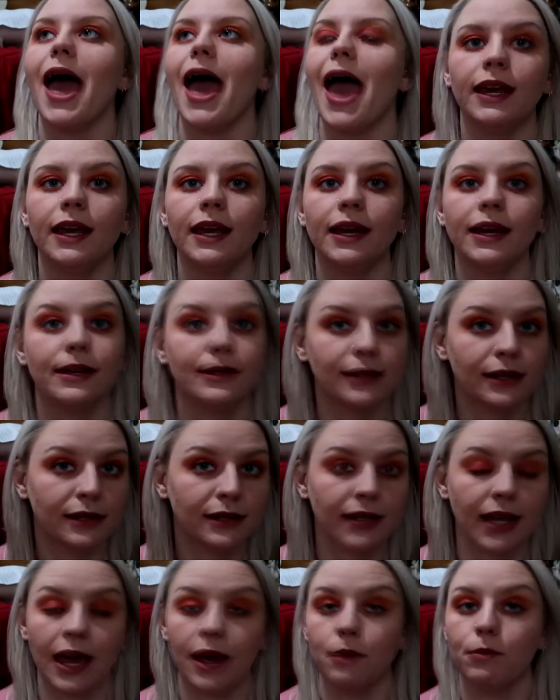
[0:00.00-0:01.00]
He is a
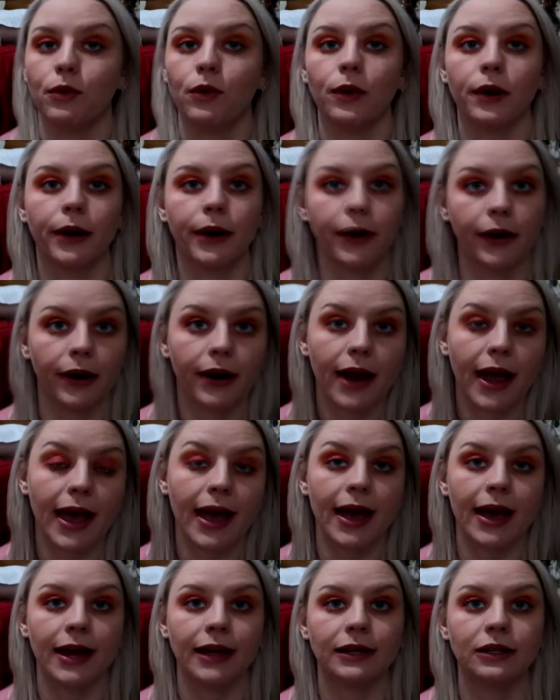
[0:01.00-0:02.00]
skateboarder
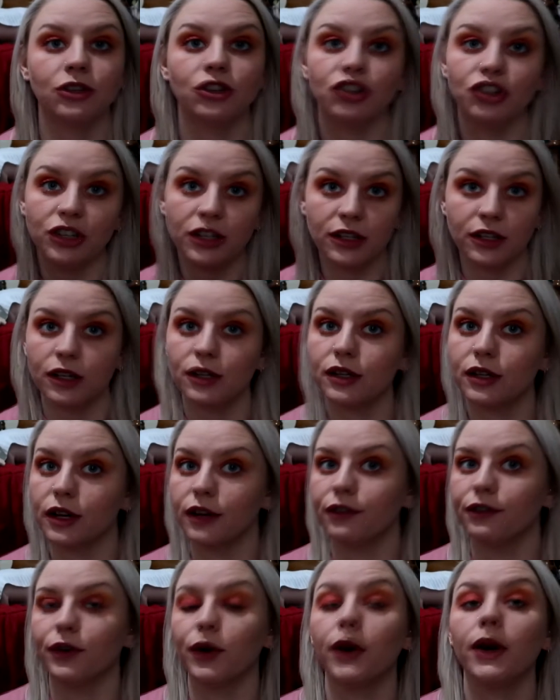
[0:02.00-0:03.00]
and she's a
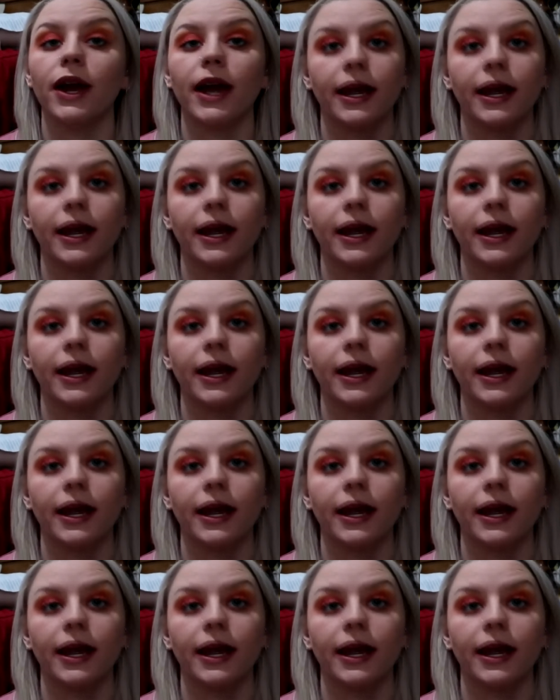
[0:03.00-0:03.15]
surfer,